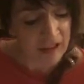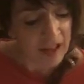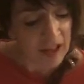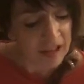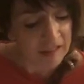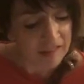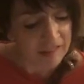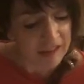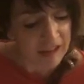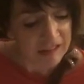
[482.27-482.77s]

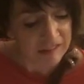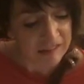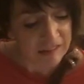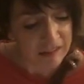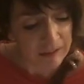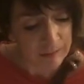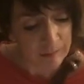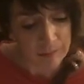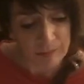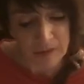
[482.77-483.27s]
and said to
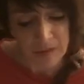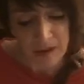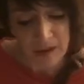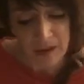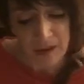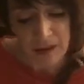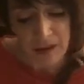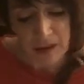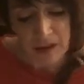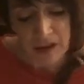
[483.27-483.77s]
them,
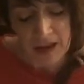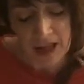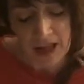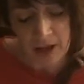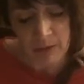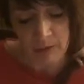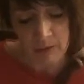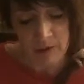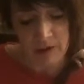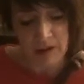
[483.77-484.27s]

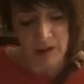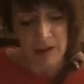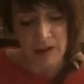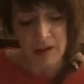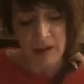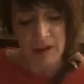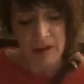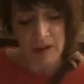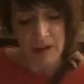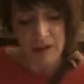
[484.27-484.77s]
Now
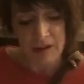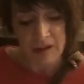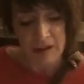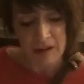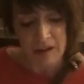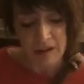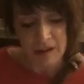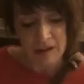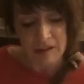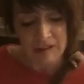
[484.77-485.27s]

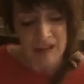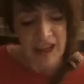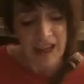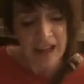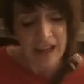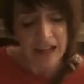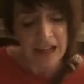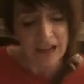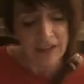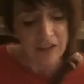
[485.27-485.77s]

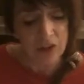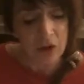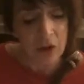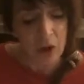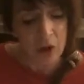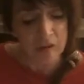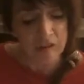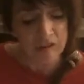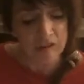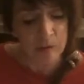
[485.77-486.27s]
take ye the
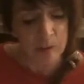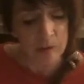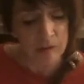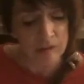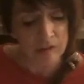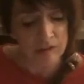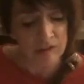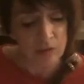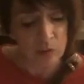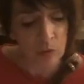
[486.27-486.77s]

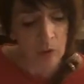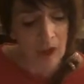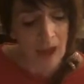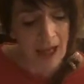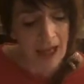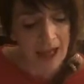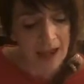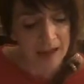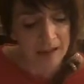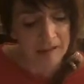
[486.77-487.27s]
consequence of your
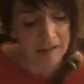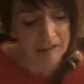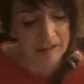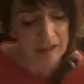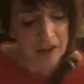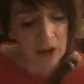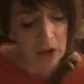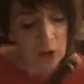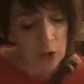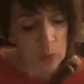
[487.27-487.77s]
act
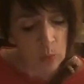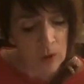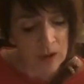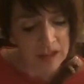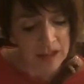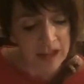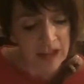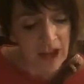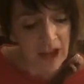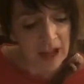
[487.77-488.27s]
when
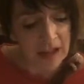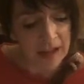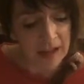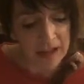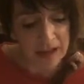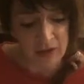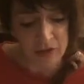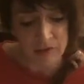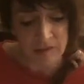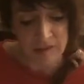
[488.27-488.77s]
ye
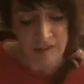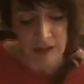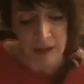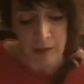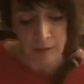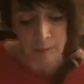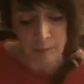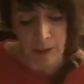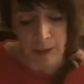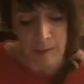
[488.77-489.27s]
allied
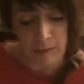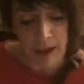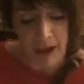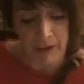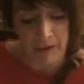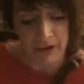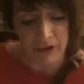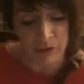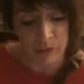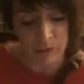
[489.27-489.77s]
yourselves by
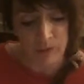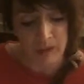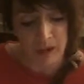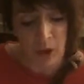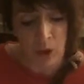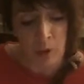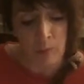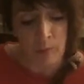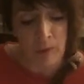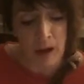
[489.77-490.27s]
marriage with the
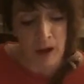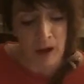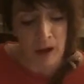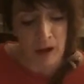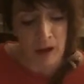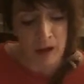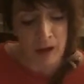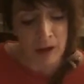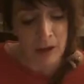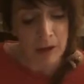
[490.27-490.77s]

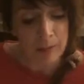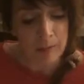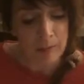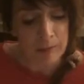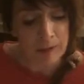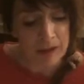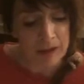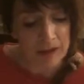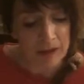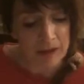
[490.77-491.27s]
Omar
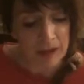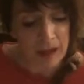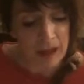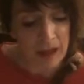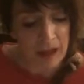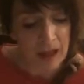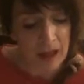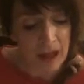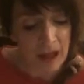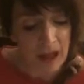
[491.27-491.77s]
bin
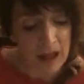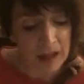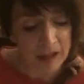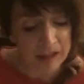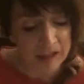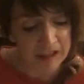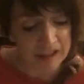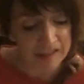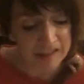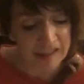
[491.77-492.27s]

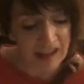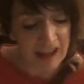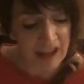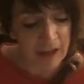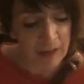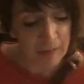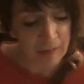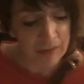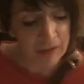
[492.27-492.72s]
al-Khattab.